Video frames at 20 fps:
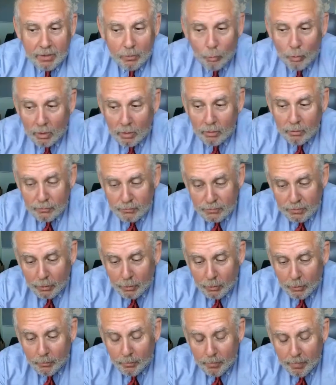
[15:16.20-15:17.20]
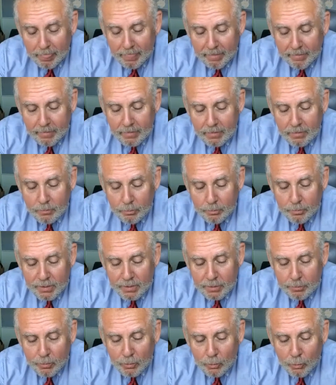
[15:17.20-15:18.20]
well, so
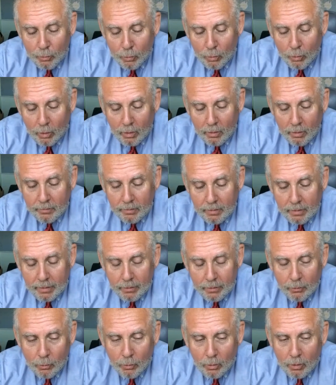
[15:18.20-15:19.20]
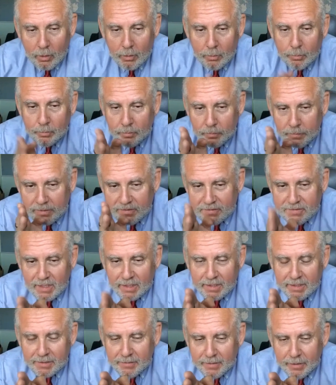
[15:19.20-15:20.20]
people who are
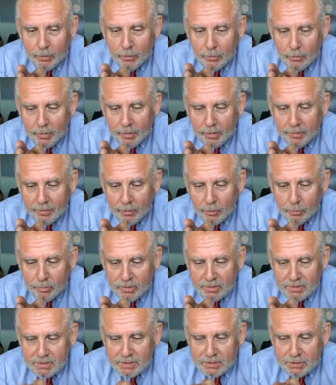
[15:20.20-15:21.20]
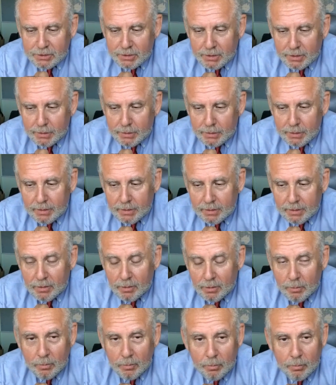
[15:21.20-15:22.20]
stuck in their position
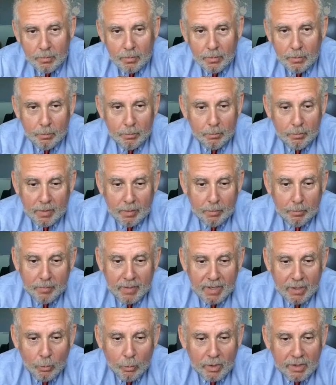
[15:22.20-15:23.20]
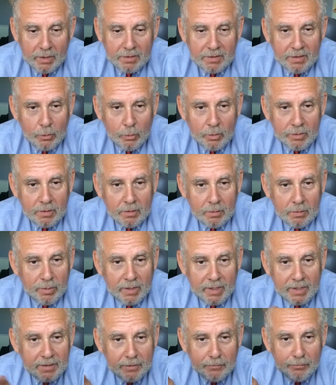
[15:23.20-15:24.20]
may want to deal with
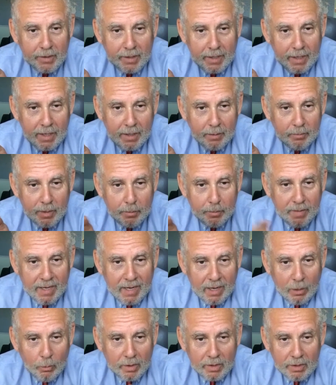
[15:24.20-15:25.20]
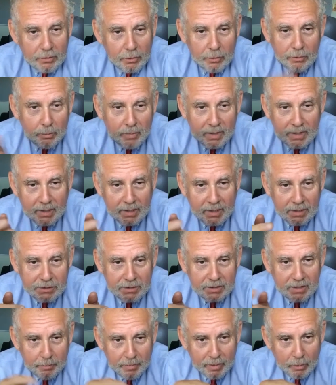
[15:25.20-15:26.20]
play a different game. They may not want to do the
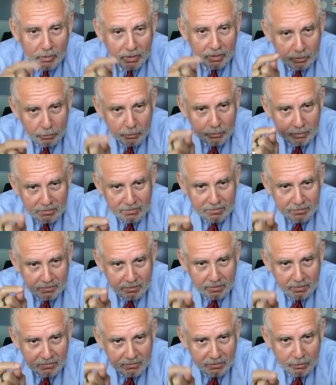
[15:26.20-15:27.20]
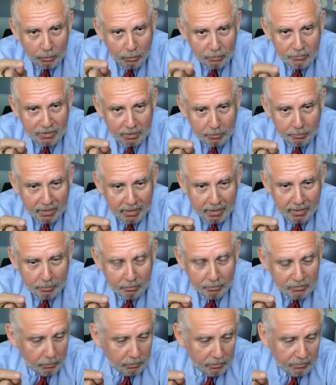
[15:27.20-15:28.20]
mediation. They may want to do the zero sum game.
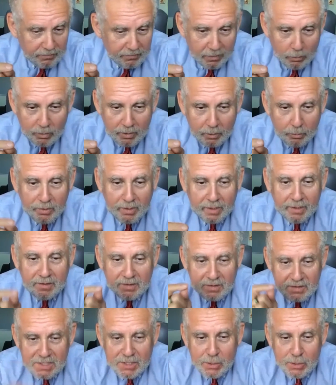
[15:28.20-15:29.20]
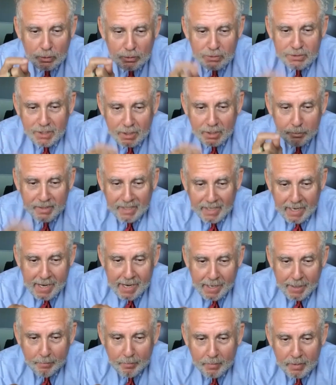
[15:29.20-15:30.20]
So if they want to play the zero sum
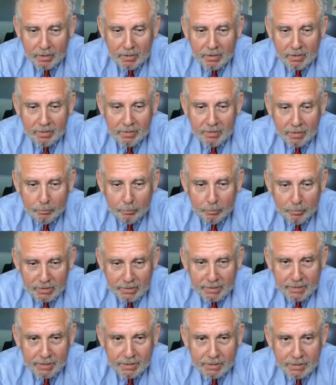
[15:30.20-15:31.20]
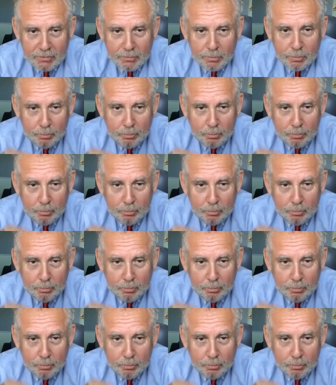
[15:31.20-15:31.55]
game, then please,